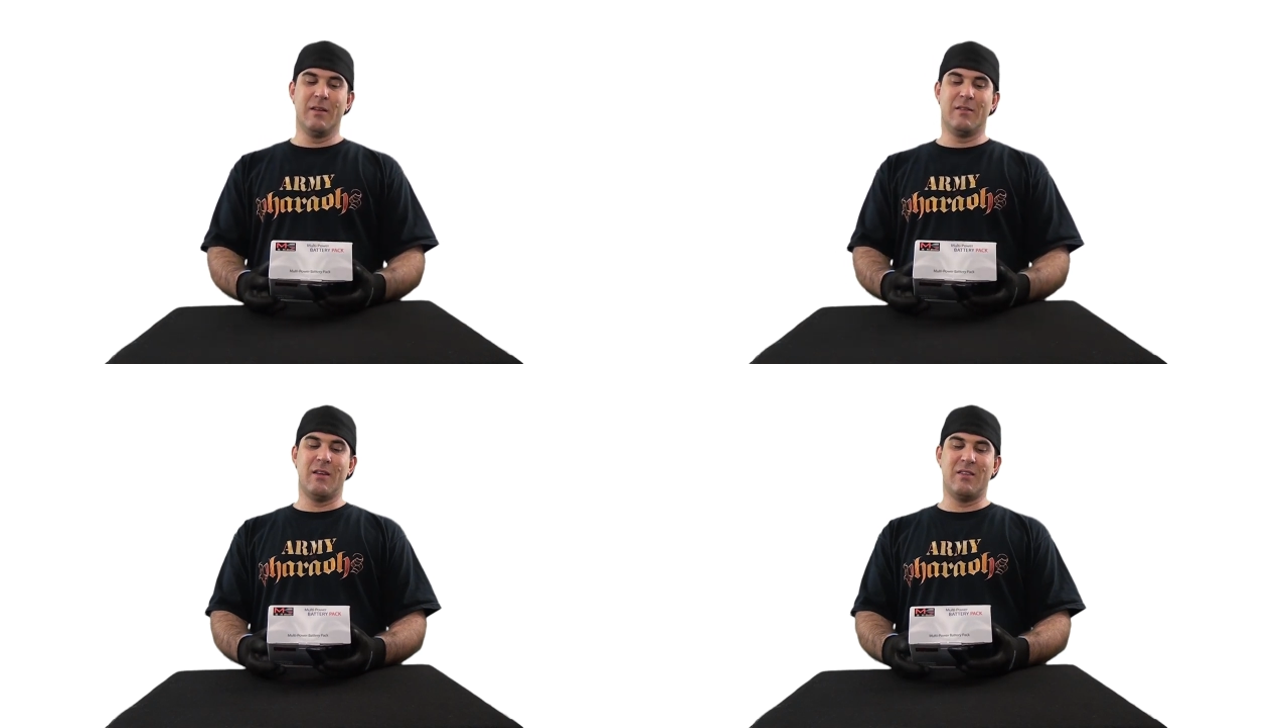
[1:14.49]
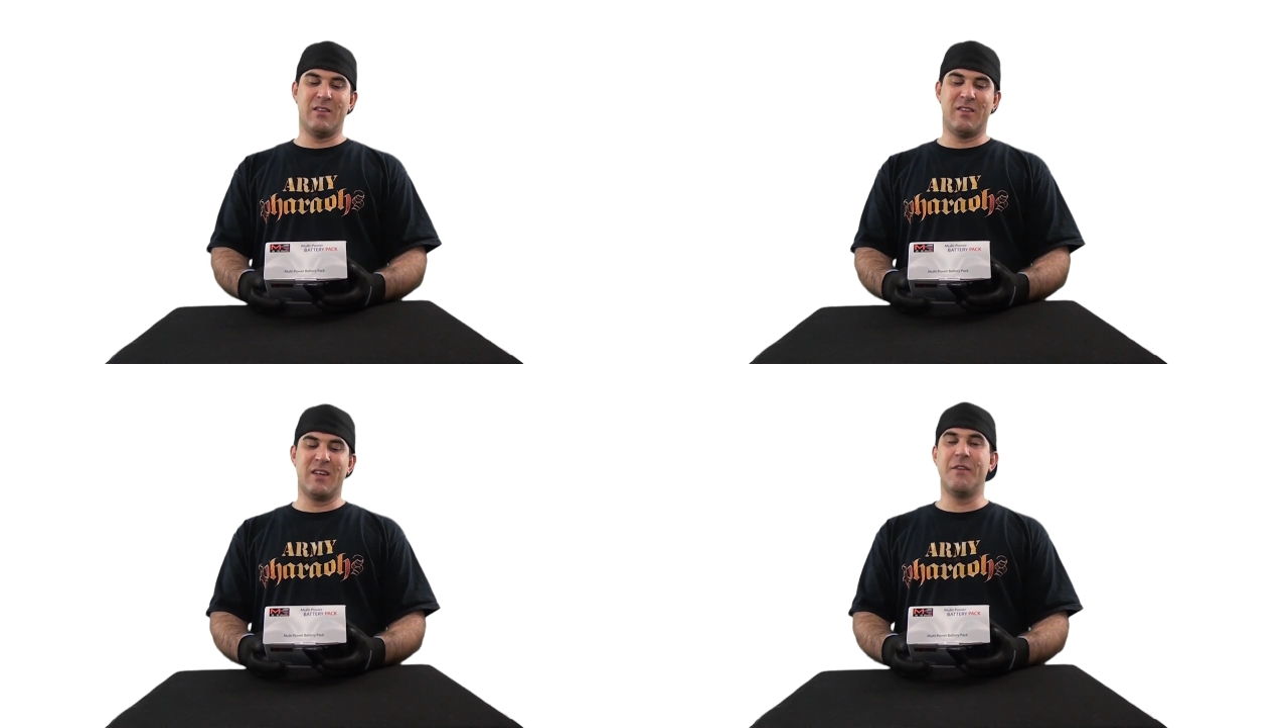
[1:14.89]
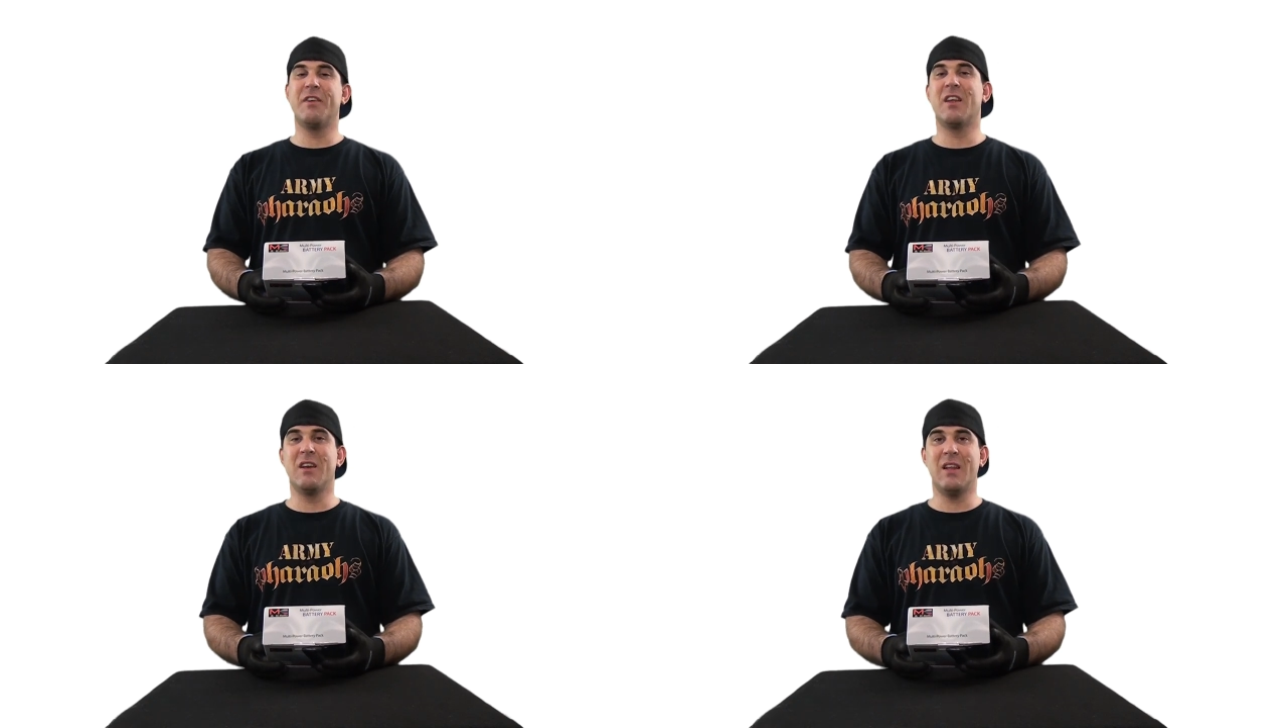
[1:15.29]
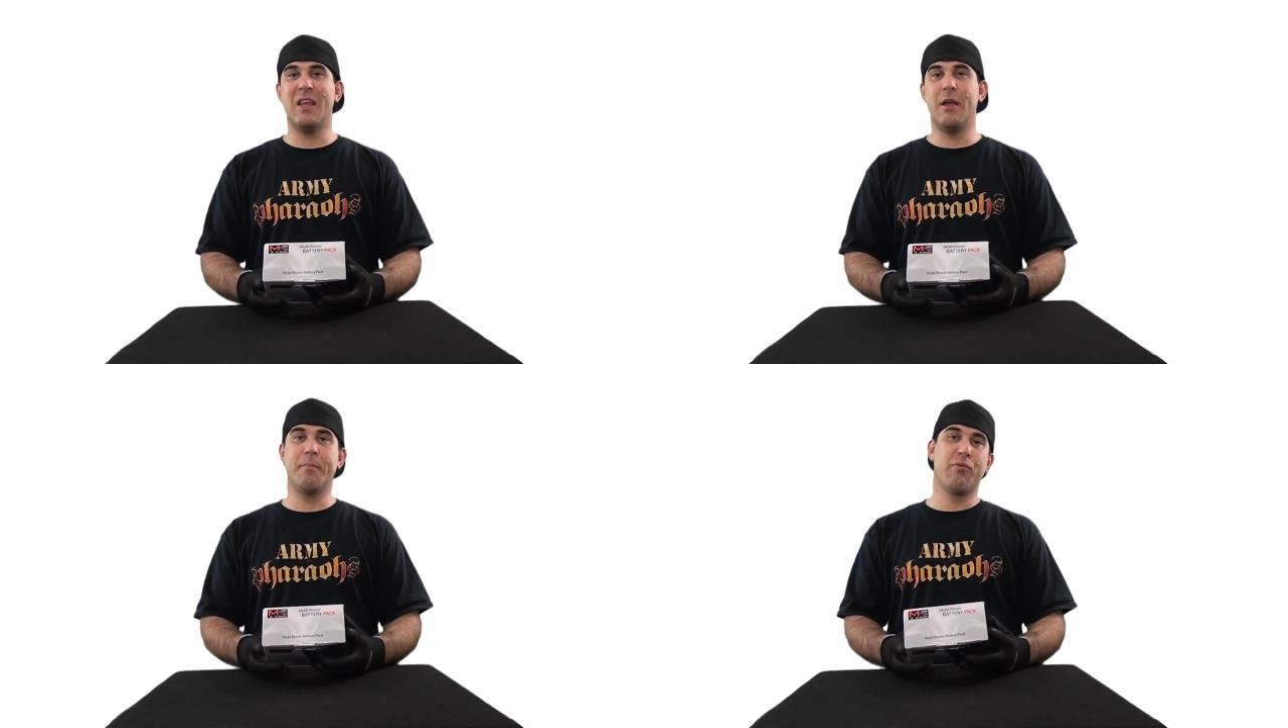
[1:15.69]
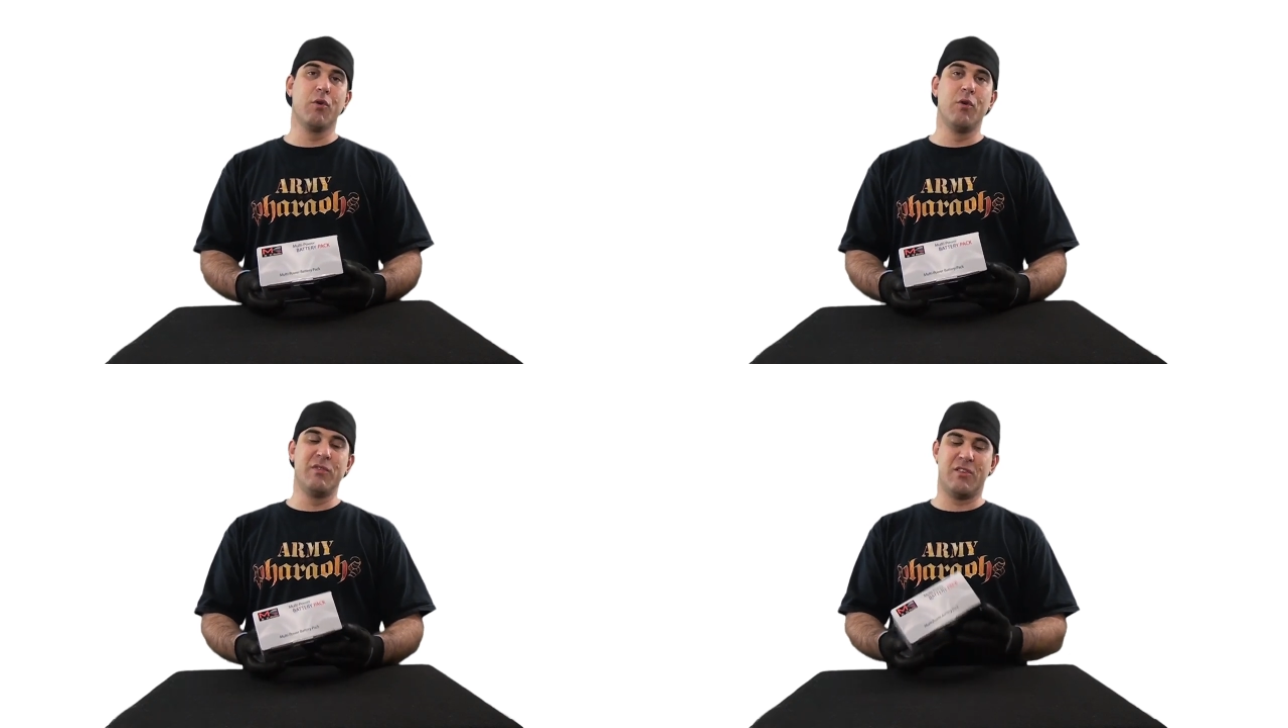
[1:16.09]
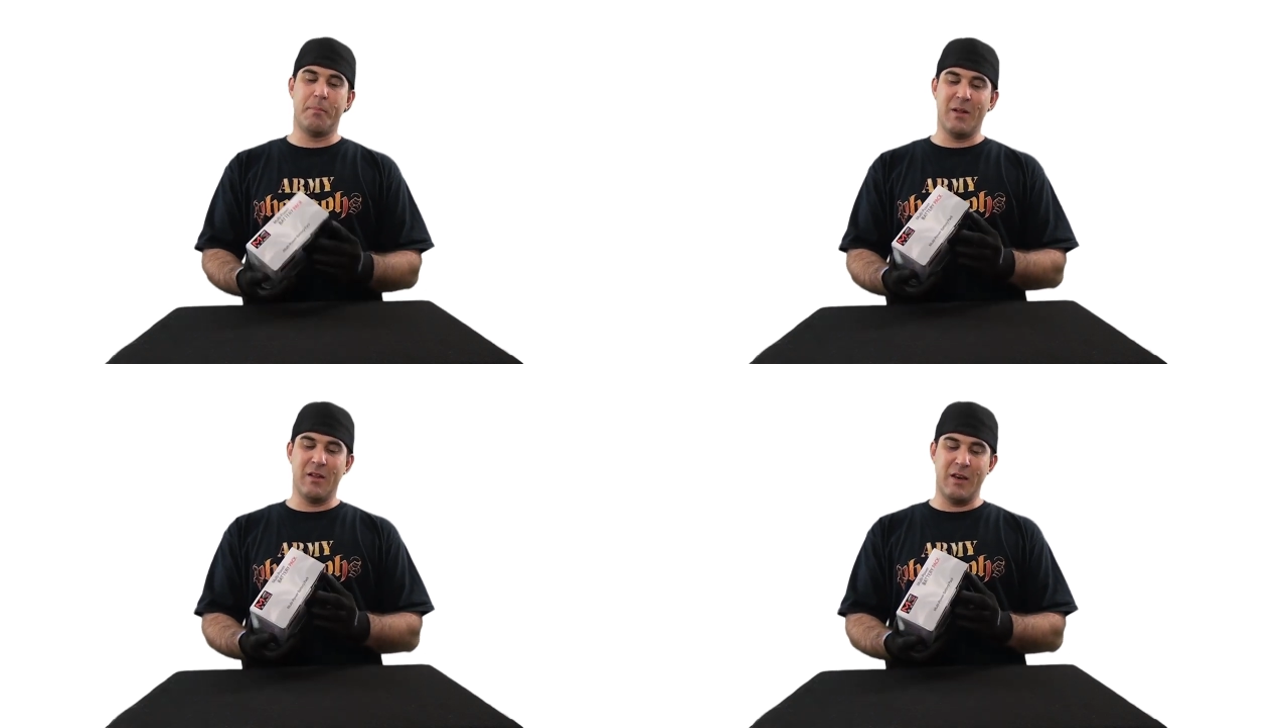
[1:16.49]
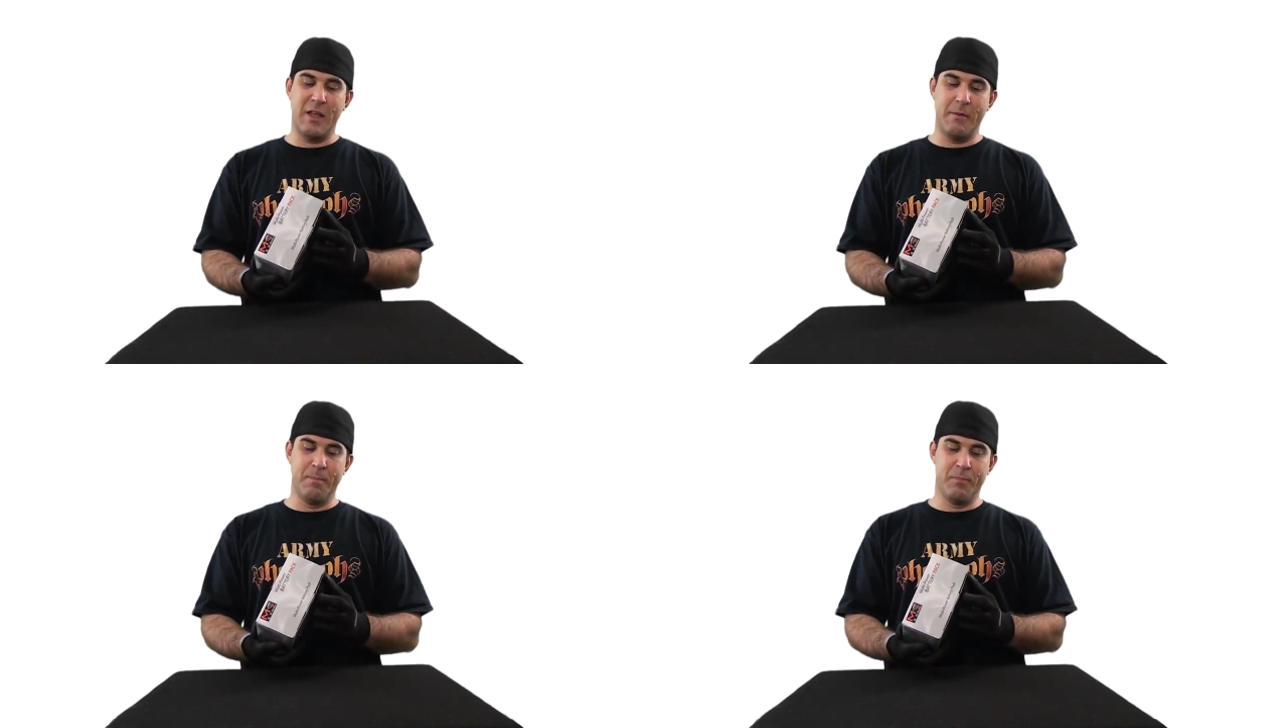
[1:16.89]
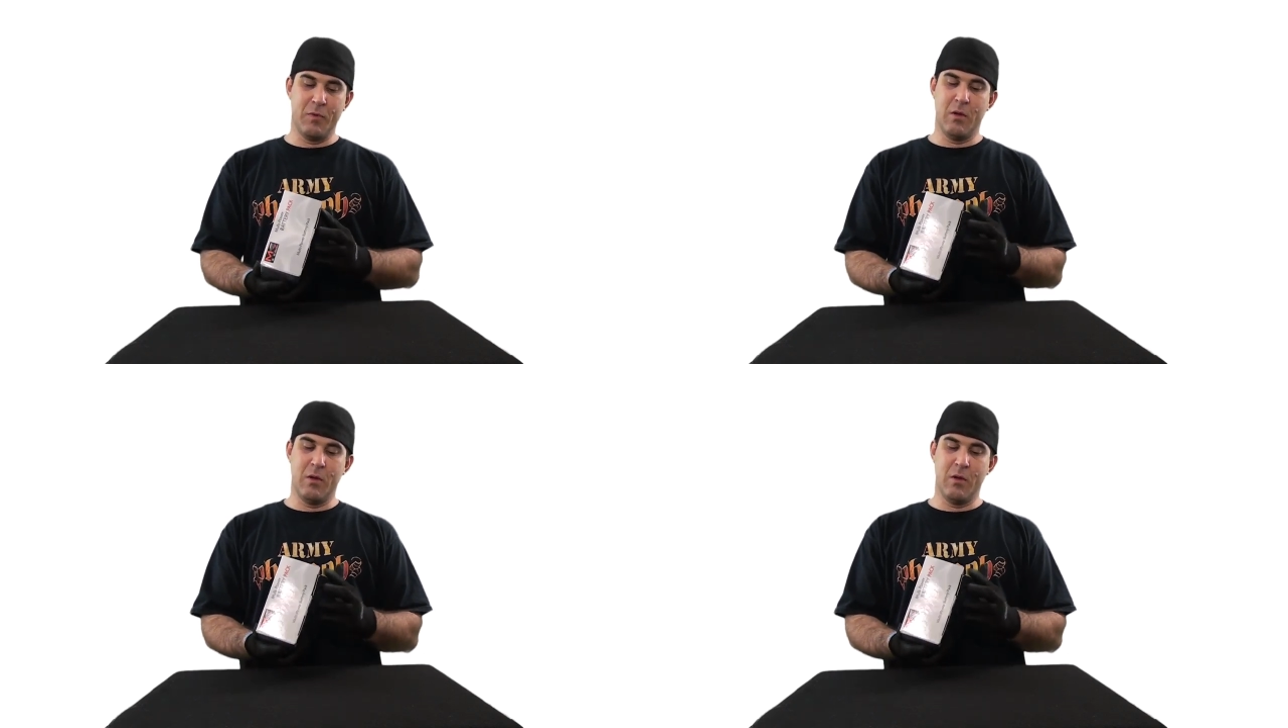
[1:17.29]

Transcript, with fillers: Says it significantly improves stability.